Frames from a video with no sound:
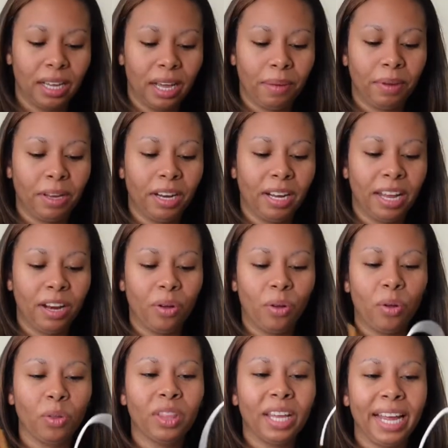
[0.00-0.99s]
I've gotta kind of
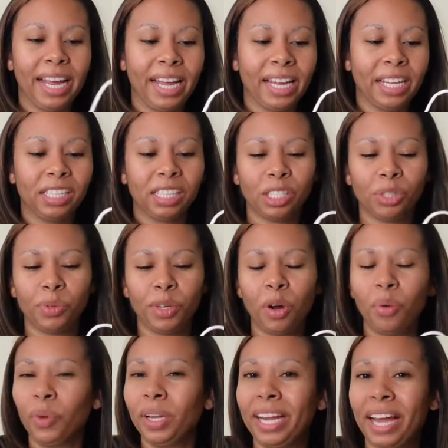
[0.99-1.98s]
hold the ends because we
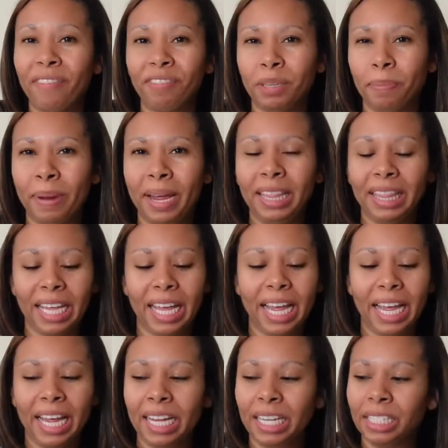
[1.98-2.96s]
don't really have to paint the
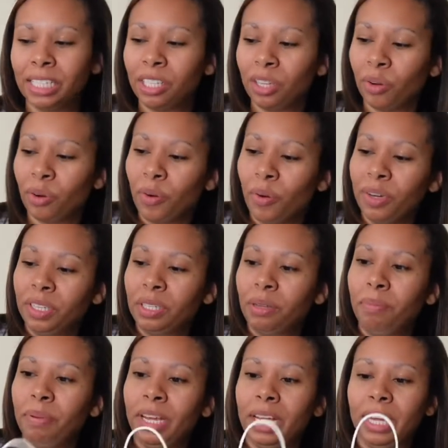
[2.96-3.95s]
ends. They're going to
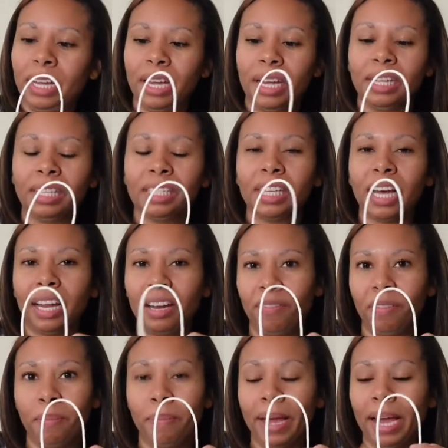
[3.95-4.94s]
be inside
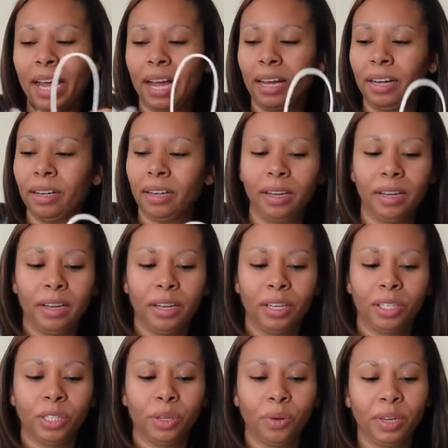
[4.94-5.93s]
of the bag,
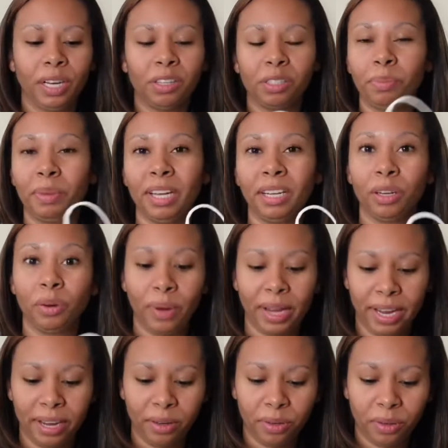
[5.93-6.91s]
so it gives me a little
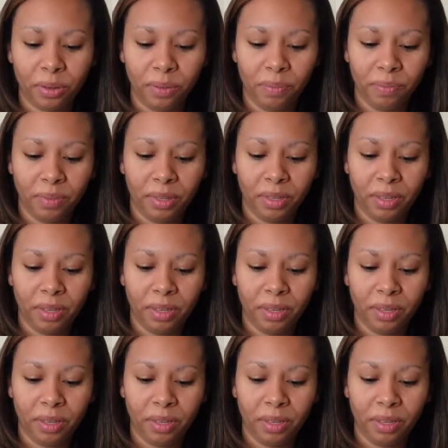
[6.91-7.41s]
handle.